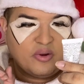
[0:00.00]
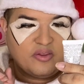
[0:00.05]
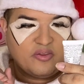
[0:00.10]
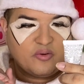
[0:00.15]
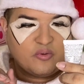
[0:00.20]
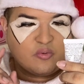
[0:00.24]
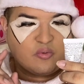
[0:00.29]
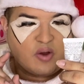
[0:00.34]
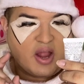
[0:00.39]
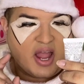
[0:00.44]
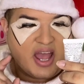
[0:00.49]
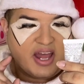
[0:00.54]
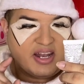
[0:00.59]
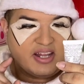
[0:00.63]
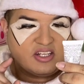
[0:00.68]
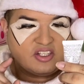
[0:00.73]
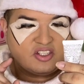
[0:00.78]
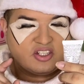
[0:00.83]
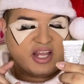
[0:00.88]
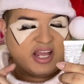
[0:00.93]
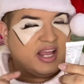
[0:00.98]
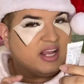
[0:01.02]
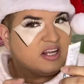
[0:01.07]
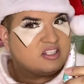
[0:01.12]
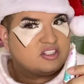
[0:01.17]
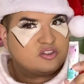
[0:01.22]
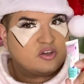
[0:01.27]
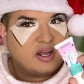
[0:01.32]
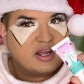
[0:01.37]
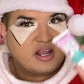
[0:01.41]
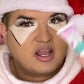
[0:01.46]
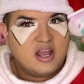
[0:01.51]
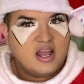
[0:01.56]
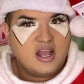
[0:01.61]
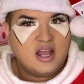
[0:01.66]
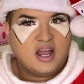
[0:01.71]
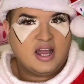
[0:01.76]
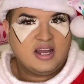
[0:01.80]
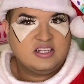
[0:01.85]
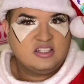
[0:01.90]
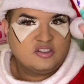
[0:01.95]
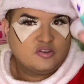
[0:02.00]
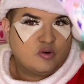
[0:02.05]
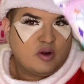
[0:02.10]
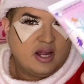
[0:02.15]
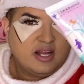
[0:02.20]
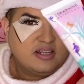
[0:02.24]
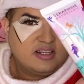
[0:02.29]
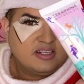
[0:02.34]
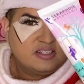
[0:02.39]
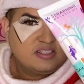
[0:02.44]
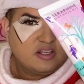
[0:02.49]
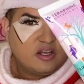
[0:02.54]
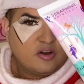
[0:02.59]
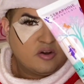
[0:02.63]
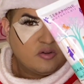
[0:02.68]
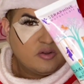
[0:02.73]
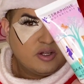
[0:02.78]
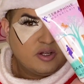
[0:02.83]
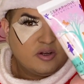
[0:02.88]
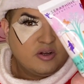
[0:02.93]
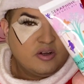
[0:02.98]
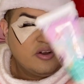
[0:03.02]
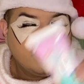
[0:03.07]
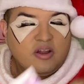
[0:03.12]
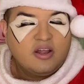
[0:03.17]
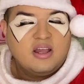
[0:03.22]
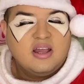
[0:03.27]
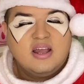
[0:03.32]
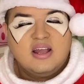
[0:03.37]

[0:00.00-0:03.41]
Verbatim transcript: with radish extract. I tried this earlier.